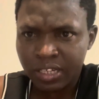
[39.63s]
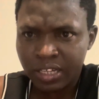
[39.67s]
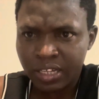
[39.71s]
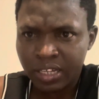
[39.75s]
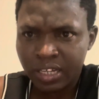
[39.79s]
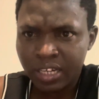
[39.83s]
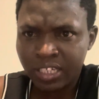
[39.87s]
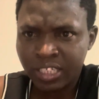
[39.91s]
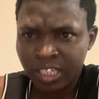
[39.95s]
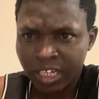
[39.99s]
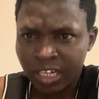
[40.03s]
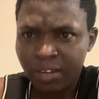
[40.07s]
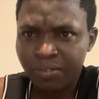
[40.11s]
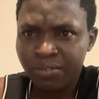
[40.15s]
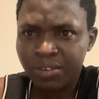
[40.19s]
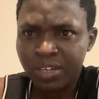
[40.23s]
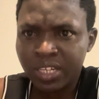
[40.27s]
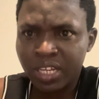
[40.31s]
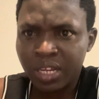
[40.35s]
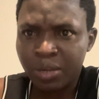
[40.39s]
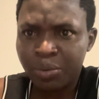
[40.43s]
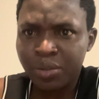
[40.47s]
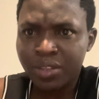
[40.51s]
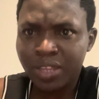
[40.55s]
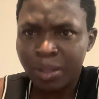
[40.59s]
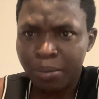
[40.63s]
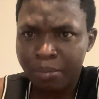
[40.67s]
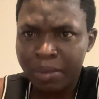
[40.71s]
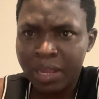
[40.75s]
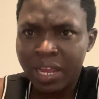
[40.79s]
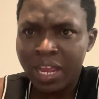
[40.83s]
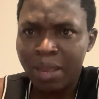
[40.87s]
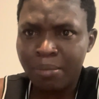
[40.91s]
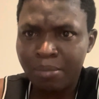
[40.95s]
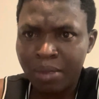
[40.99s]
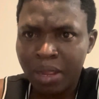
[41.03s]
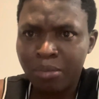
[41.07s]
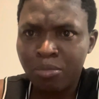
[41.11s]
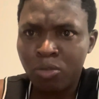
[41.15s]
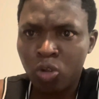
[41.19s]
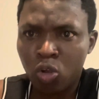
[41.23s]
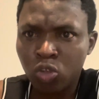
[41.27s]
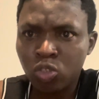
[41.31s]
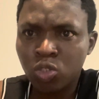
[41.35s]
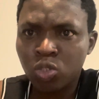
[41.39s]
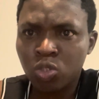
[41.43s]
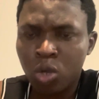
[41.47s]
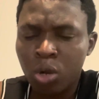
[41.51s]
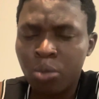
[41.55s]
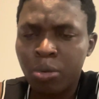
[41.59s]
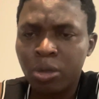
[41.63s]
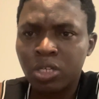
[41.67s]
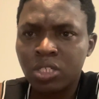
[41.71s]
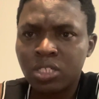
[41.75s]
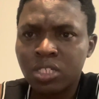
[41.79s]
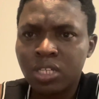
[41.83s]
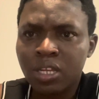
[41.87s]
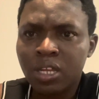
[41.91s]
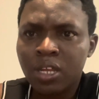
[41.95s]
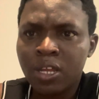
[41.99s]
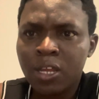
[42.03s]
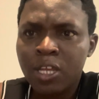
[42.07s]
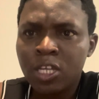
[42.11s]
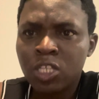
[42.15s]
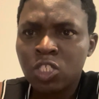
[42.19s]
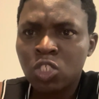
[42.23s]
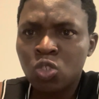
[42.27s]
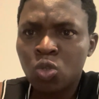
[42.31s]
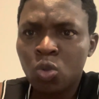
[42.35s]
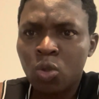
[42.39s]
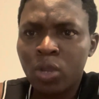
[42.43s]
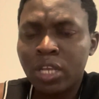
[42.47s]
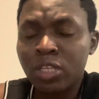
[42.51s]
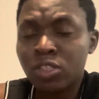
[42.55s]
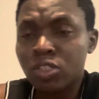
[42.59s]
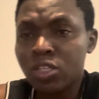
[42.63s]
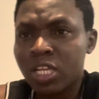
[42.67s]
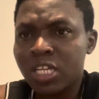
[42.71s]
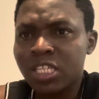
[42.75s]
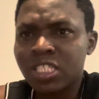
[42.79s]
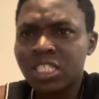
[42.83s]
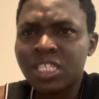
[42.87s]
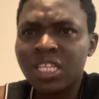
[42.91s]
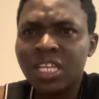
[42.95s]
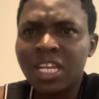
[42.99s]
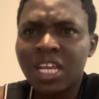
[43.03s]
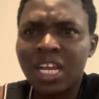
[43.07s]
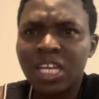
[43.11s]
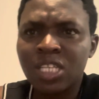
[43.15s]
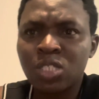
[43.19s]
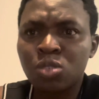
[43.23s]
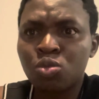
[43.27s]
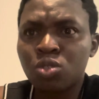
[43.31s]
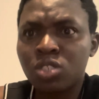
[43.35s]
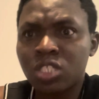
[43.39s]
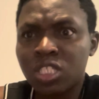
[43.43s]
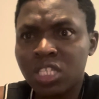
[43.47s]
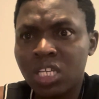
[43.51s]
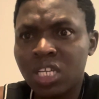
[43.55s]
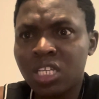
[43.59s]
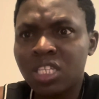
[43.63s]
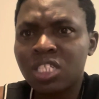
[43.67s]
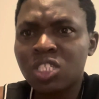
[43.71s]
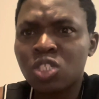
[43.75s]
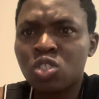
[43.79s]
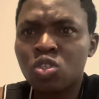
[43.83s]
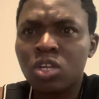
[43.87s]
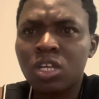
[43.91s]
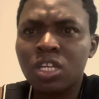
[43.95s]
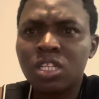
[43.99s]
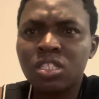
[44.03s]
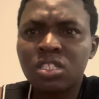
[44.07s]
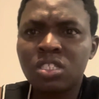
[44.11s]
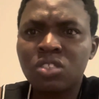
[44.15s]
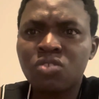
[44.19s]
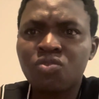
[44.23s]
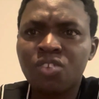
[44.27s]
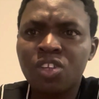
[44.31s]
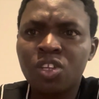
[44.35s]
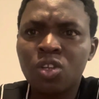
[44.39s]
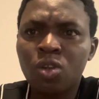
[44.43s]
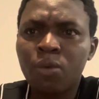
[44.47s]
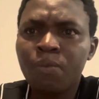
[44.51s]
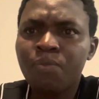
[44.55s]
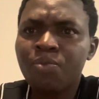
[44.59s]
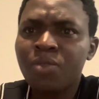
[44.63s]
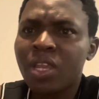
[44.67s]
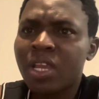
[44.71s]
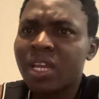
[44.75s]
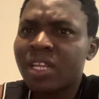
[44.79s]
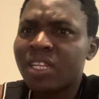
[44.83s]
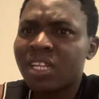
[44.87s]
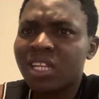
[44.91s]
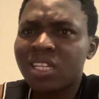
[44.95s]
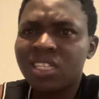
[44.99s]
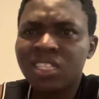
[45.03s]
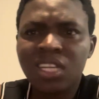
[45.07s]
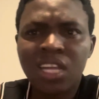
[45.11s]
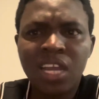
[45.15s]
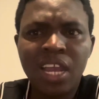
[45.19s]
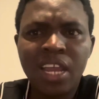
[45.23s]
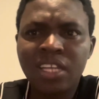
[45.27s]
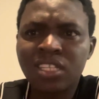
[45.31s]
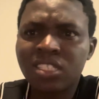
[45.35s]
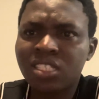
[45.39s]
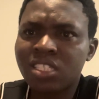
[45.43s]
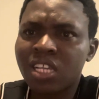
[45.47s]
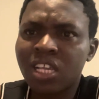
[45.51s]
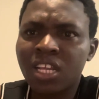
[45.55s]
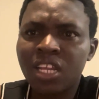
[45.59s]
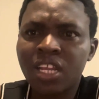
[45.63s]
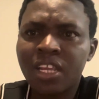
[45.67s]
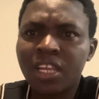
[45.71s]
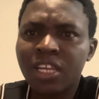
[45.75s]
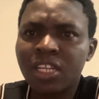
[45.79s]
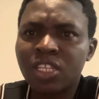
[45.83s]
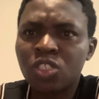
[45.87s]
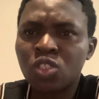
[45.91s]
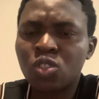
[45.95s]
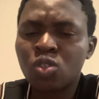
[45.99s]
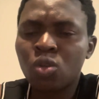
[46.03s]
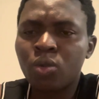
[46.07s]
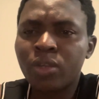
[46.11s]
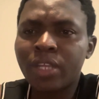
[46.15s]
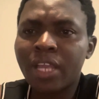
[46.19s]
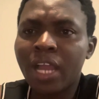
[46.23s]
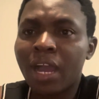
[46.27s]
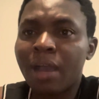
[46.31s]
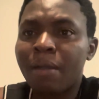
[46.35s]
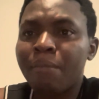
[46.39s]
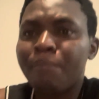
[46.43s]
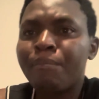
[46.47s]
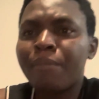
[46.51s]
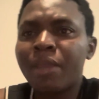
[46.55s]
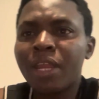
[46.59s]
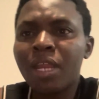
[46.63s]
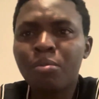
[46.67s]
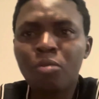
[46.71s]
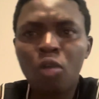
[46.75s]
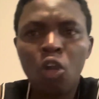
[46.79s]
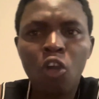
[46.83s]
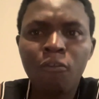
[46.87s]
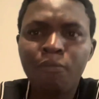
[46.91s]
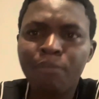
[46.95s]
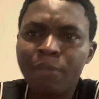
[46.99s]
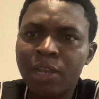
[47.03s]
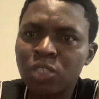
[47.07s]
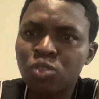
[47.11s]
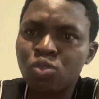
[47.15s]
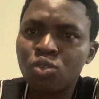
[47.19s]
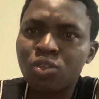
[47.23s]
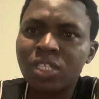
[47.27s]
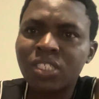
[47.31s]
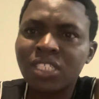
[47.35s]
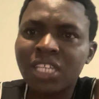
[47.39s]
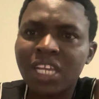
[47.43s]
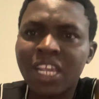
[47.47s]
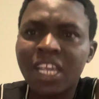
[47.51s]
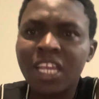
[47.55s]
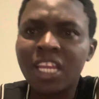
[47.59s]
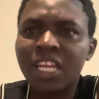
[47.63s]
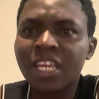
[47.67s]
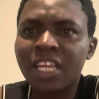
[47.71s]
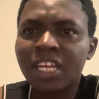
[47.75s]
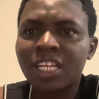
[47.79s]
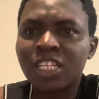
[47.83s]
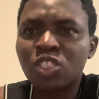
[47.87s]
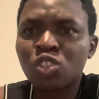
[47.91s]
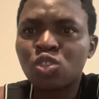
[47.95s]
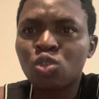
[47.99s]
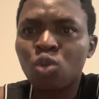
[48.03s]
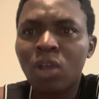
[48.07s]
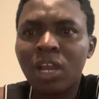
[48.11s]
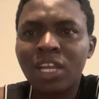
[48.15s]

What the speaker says: each and every day with the MM Ghost robot. So as you can see, guys, you would see in this video that the guy is killing it. So yeah, many more of my students are killing it. So I